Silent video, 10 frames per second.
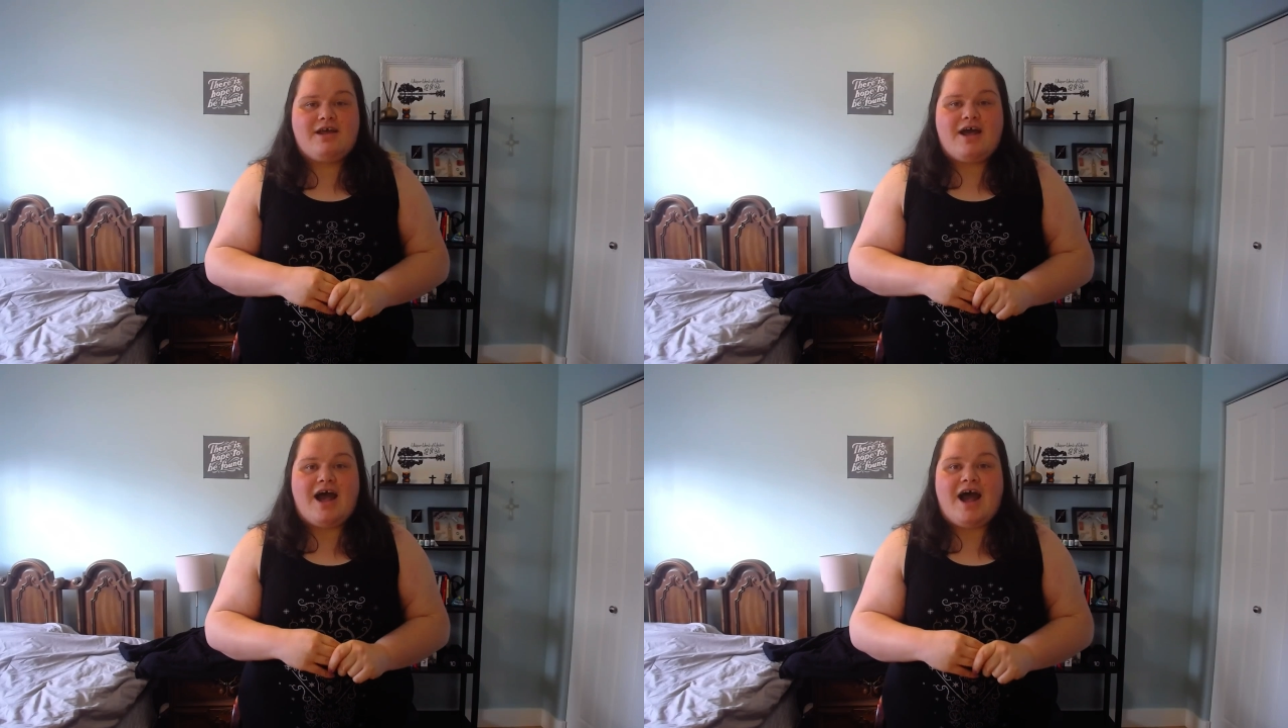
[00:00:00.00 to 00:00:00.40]

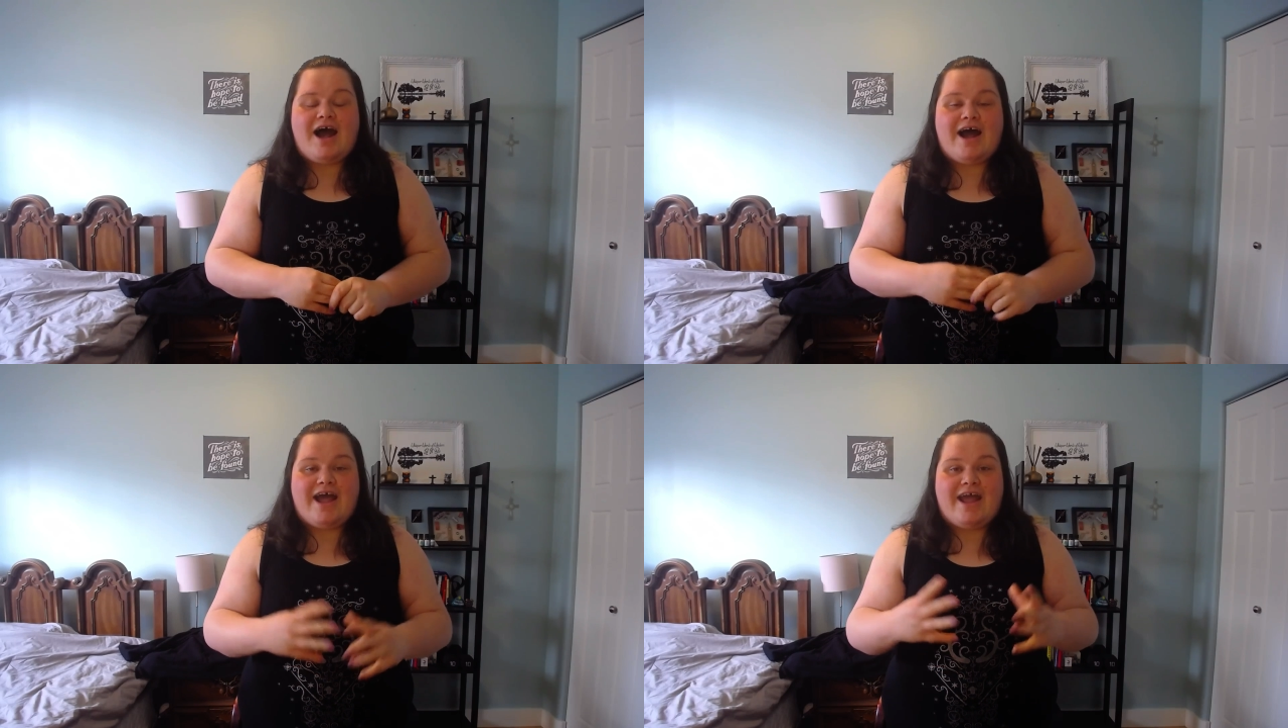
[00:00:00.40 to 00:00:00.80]

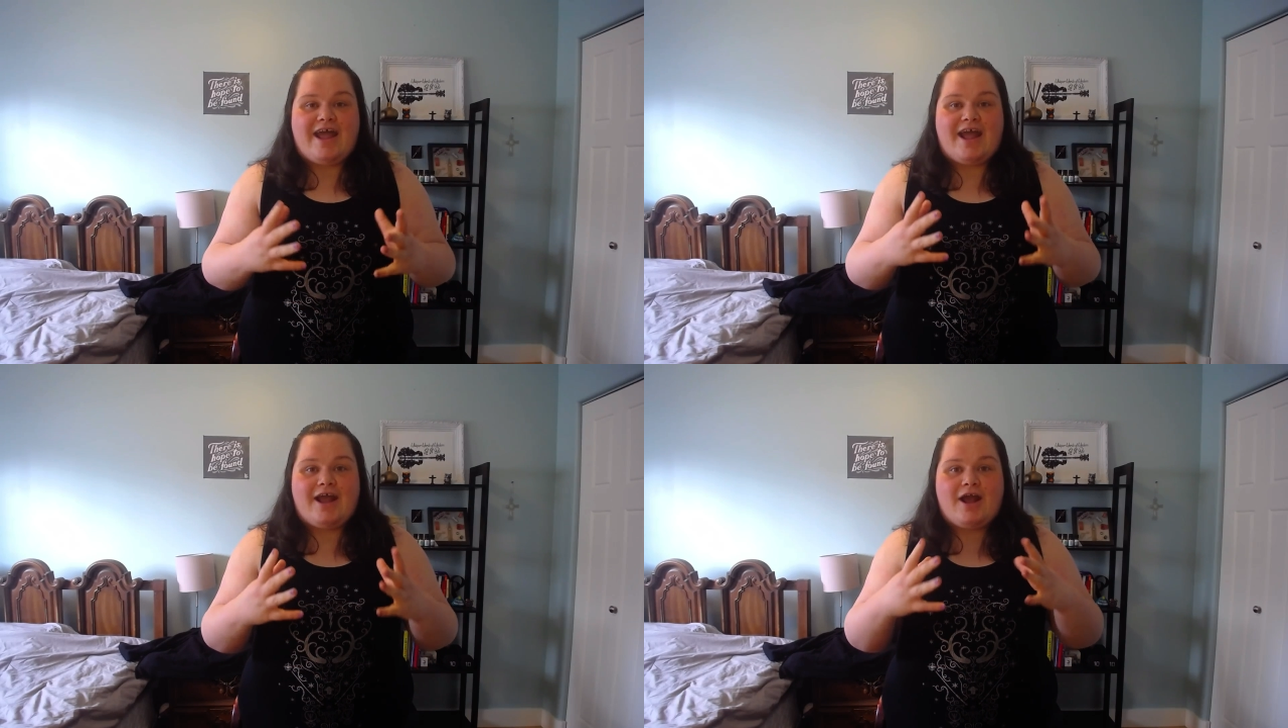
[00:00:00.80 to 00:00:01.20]
I
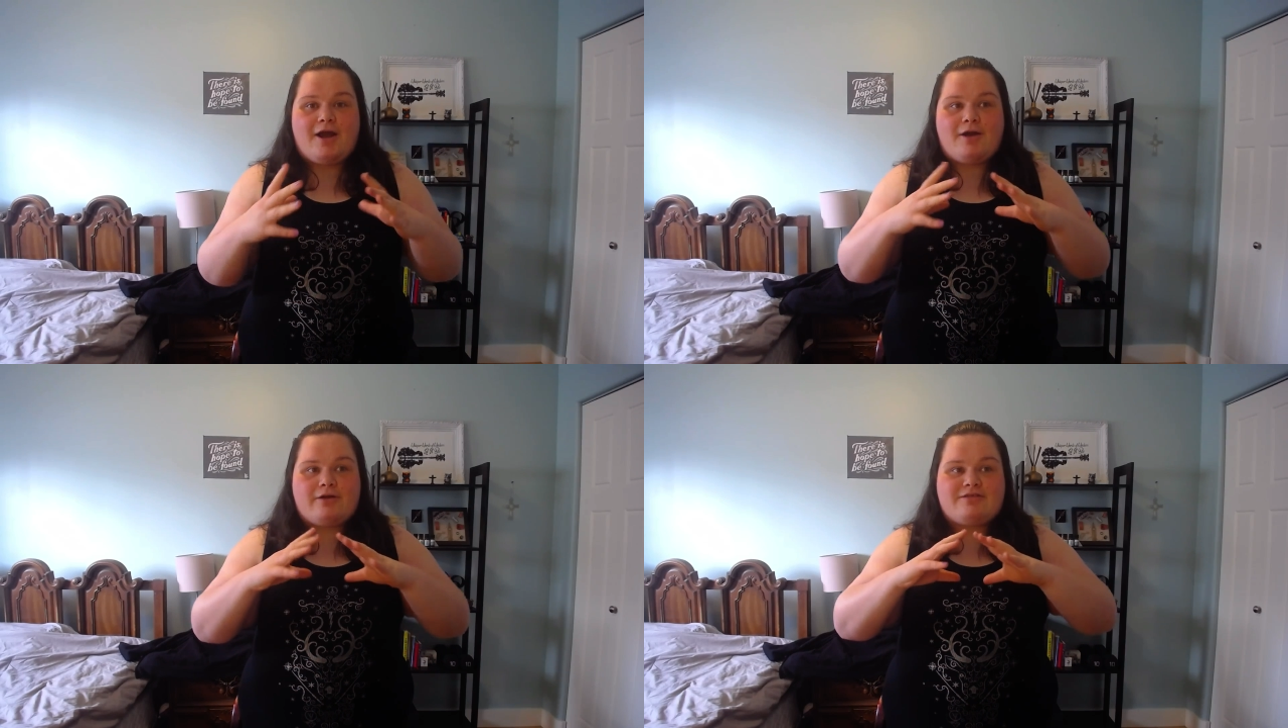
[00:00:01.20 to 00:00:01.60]

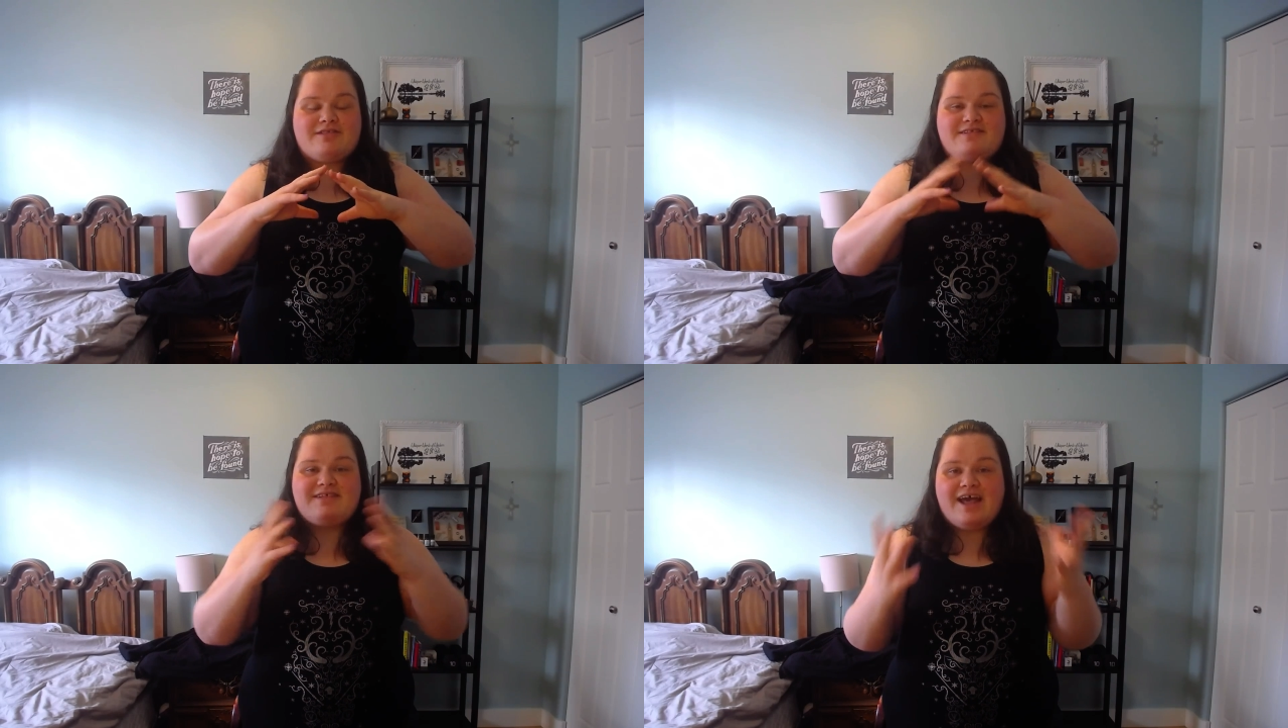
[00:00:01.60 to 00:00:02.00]

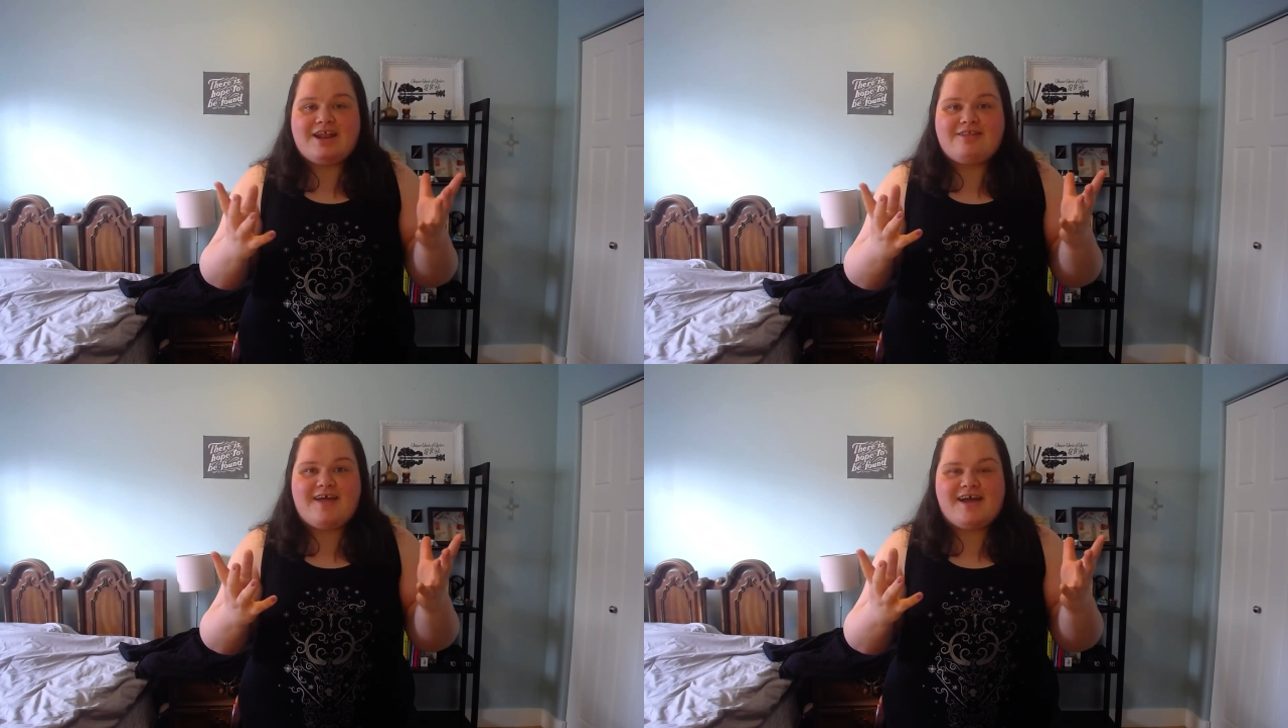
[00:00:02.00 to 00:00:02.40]

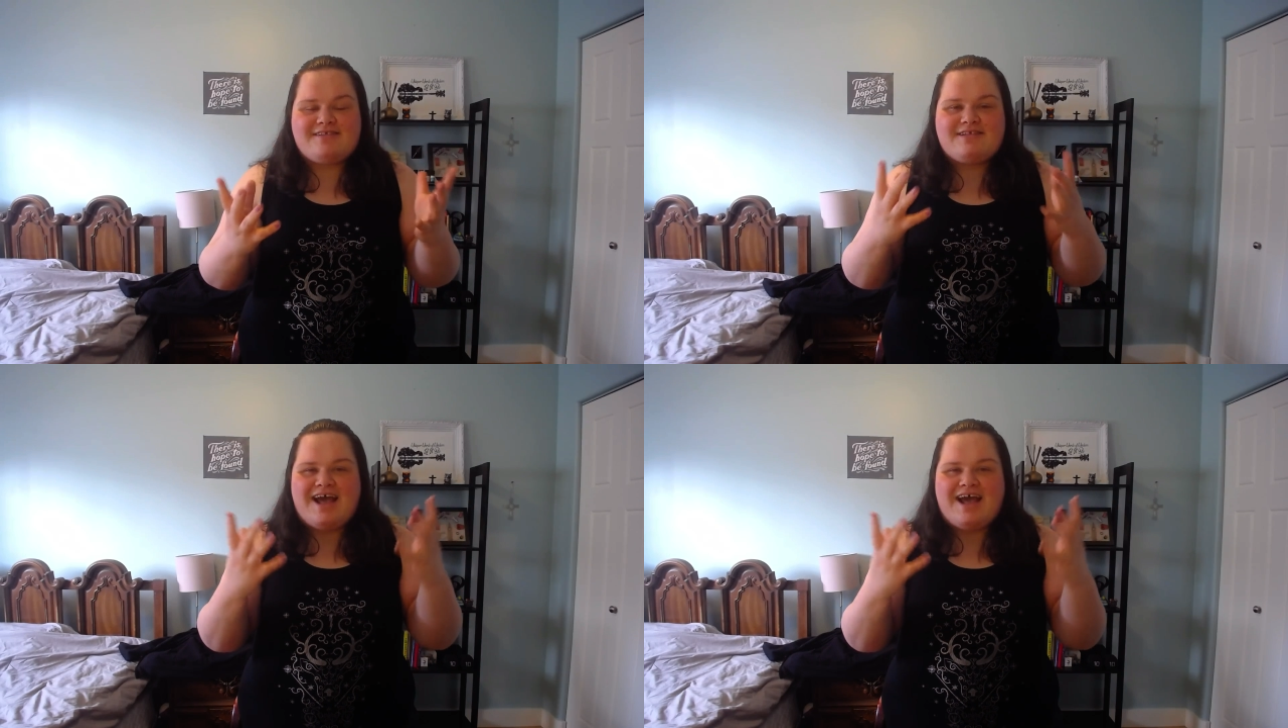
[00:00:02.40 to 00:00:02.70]
decided that